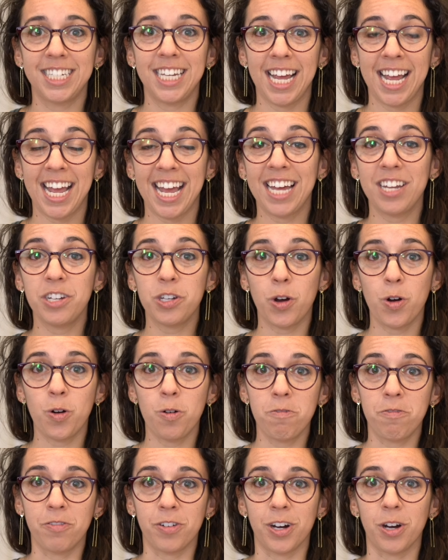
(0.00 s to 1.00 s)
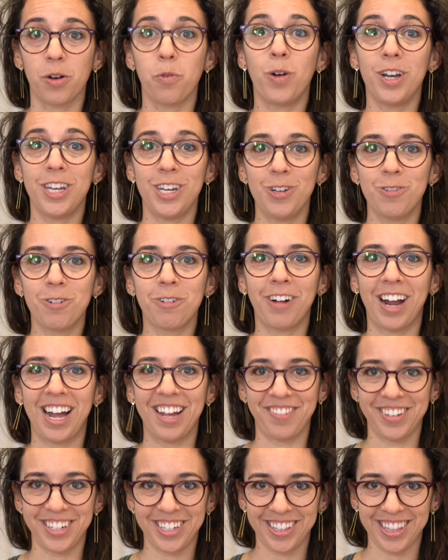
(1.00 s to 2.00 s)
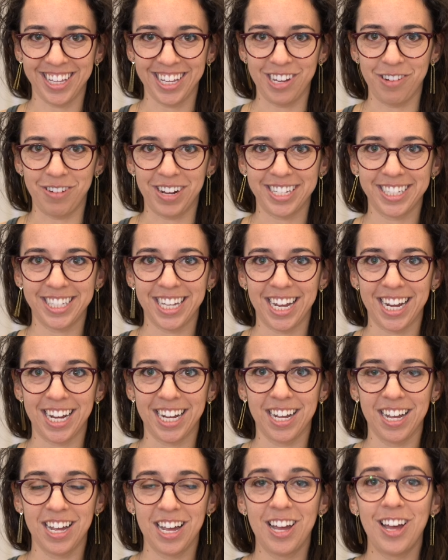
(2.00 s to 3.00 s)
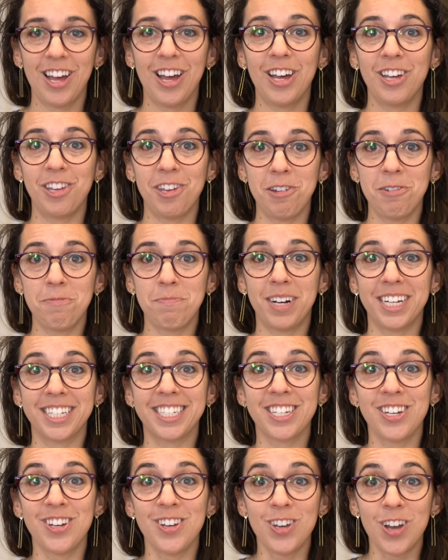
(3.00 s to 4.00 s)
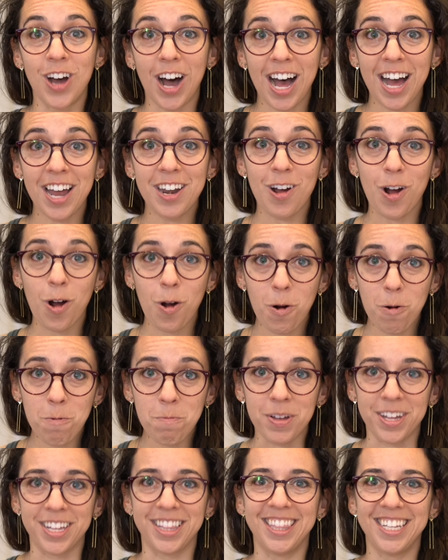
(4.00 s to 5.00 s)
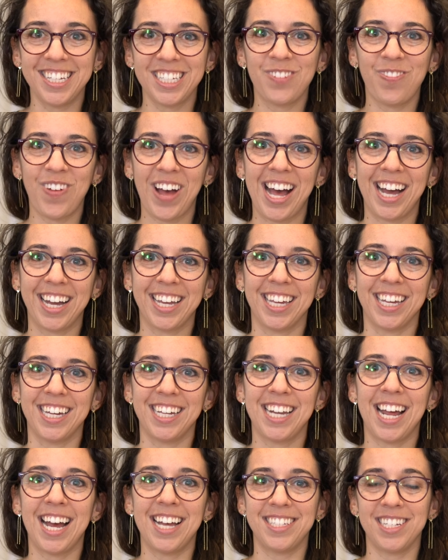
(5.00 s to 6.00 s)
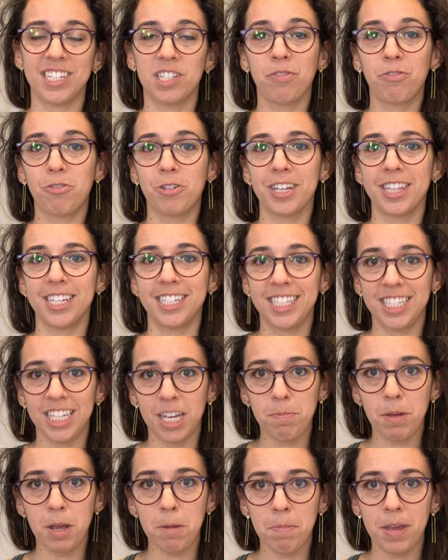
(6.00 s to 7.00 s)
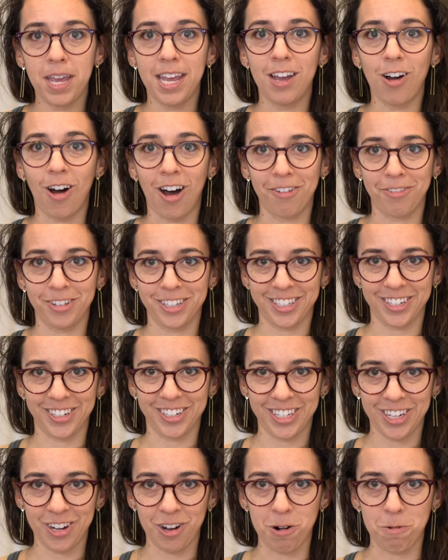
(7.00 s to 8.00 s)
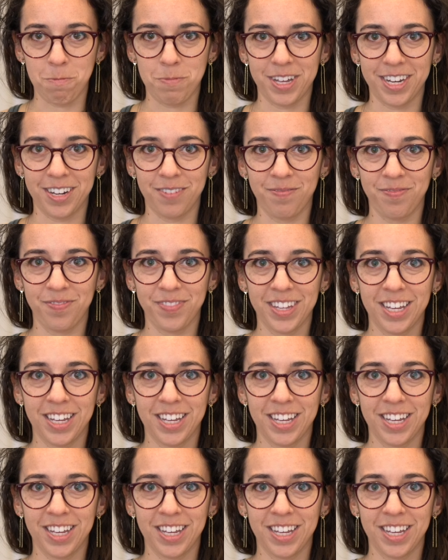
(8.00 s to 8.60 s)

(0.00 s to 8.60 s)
to hand over when you arrive into the USA. You must not open this packet as it's for the CBP officer to open.